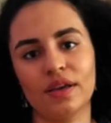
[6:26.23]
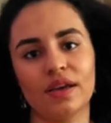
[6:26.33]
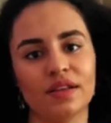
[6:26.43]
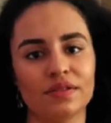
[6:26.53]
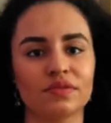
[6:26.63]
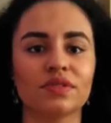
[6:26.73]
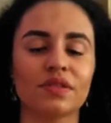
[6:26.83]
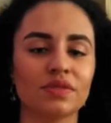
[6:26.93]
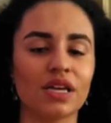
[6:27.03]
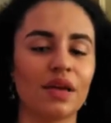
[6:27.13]
and
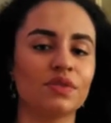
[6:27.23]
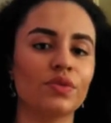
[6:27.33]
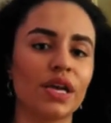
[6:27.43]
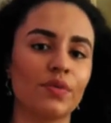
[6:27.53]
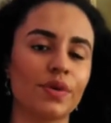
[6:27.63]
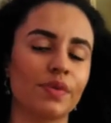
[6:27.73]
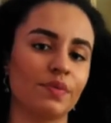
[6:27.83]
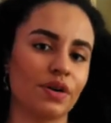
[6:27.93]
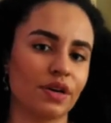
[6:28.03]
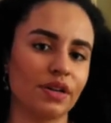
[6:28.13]
sometimes you can't
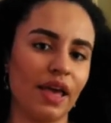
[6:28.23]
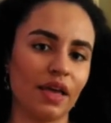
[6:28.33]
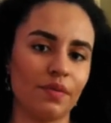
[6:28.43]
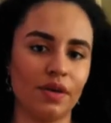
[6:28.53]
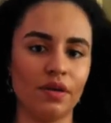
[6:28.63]
remember her name,